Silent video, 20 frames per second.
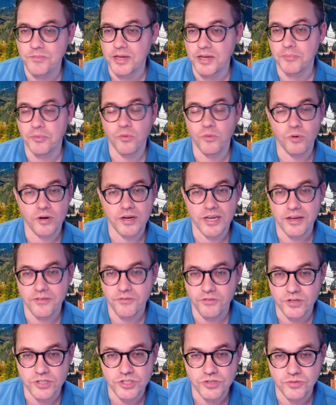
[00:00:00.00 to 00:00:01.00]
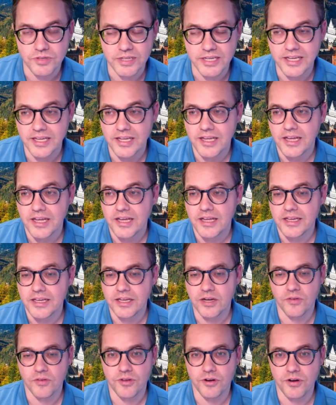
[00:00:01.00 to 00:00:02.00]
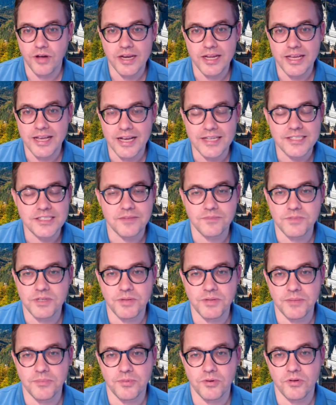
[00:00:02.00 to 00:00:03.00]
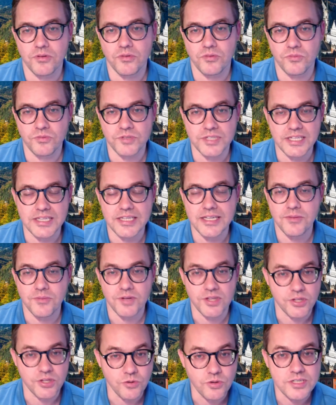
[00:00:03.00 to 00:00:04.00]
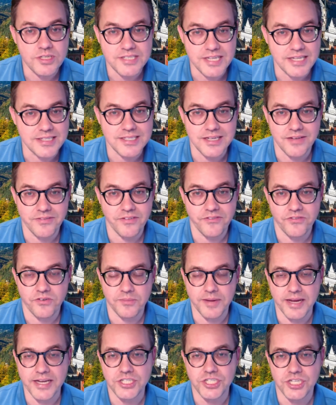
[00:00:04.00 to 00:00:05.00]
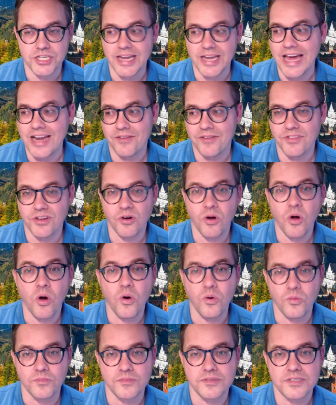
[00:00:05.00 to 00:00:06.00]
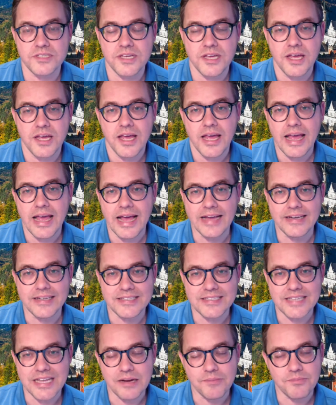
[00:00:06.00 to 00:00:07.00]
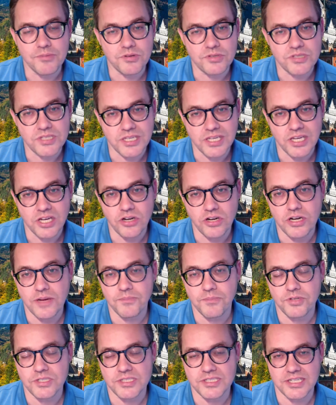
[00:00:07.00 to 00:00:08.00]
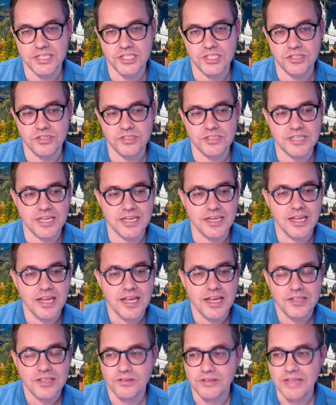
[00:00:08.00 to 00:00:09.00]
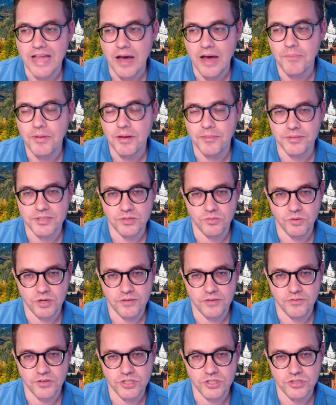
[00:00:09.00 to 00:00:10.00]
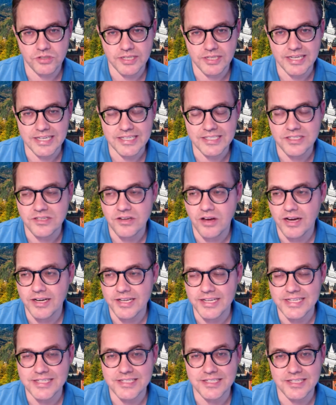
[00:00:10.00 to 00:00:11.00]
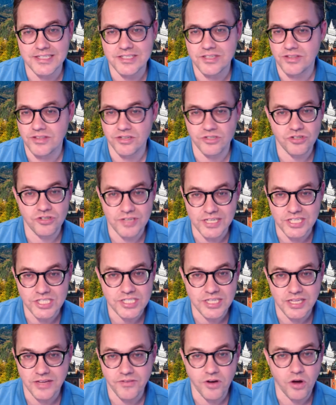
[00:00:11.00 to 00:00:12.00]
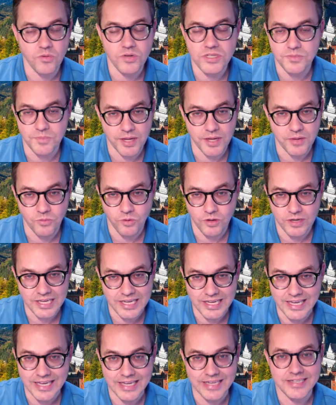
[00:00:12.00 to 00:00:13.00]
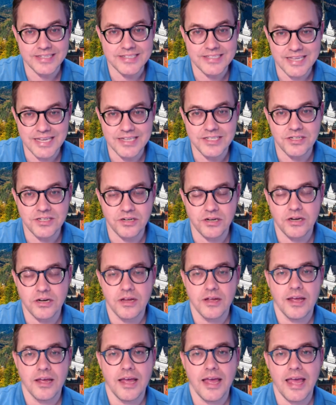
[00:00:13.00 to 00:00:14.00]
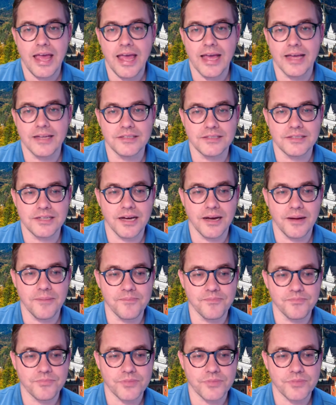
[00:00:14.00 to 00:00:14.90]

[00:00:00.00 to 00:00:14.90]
people working virtually, you know, they're not accustomed to people dealing with your sensitive information out of their homes. And to set up those security procedures and to allow people to work virtually is not easy. So they're traditionally have always been working in a center, and um,